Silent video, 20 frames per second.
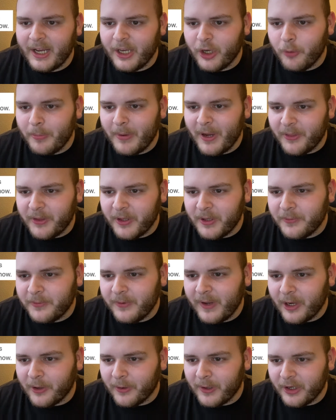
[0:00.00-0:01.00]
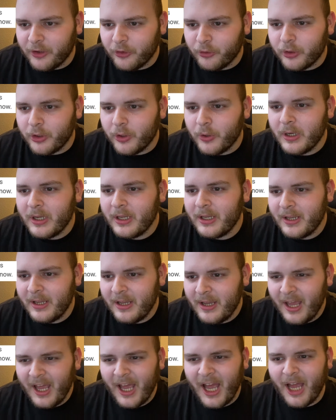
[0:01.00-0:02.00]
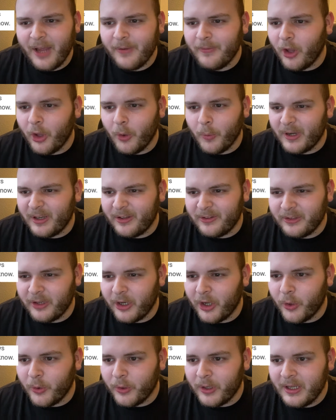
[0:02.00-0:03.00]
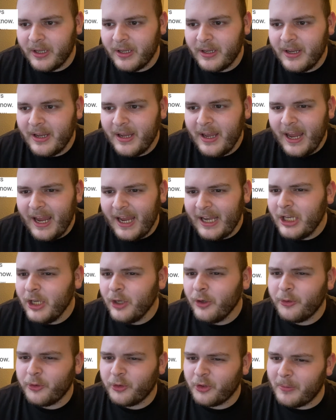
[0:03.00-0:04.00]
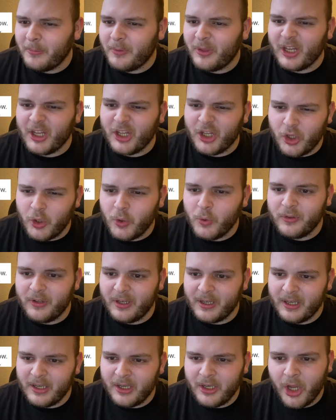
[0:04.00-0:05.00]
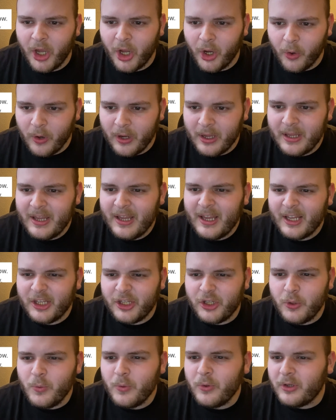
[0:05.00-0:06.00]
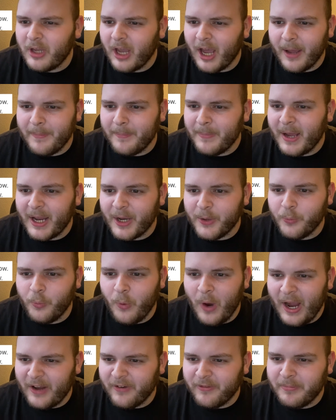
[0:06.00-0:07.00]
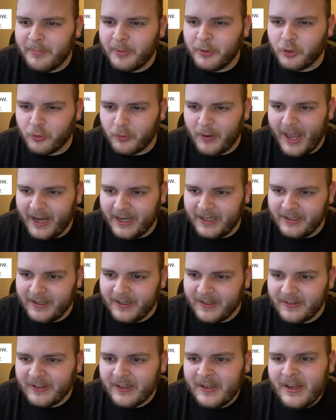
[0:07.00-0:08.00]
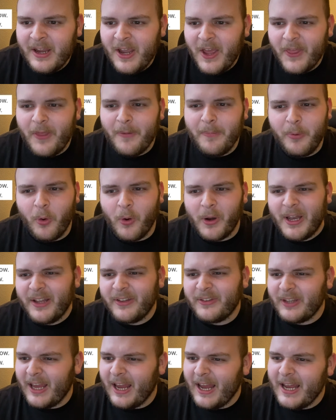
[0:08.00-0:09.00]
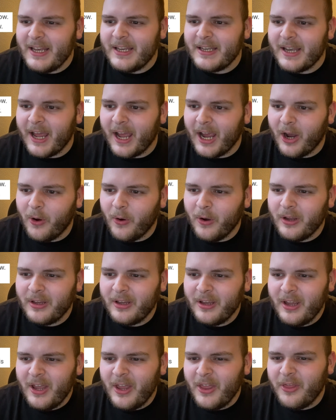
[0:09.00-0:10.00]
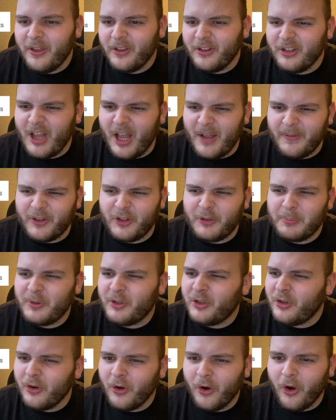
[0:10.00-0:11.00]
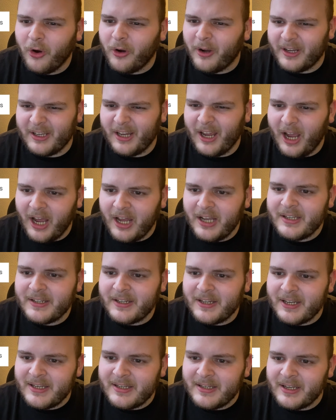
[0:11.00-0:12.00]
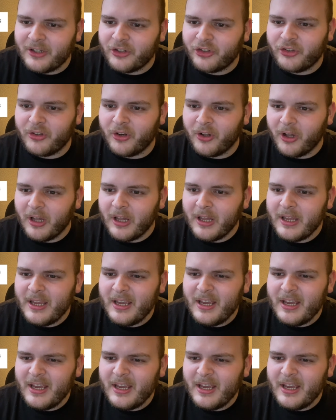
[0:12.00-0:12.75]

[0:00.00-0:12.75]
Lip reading: I know about the affair, Andrew. I've always known. And here's something you didn't know. You got my wife pregnant. The boy is 8 now. The love is pure and unconditional.